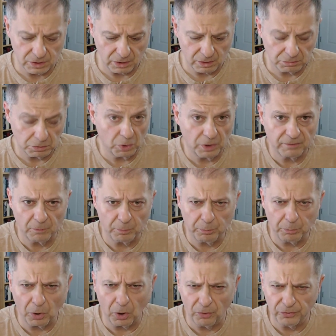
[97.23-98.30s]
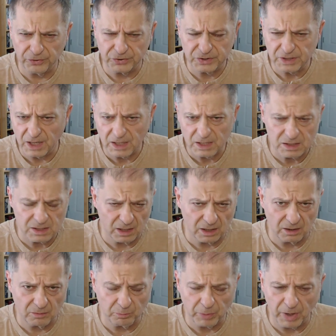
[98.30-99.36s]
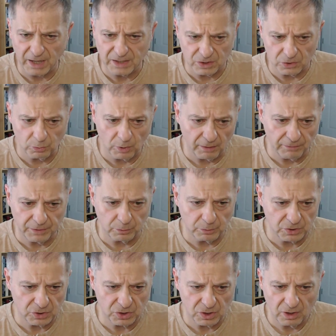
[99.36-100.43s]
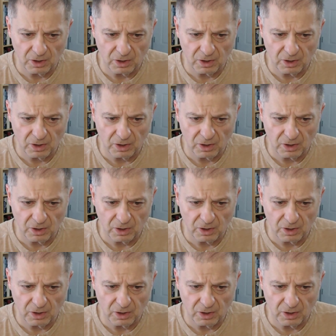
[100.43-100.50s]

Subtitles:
even Paul VI and Pius XII, they would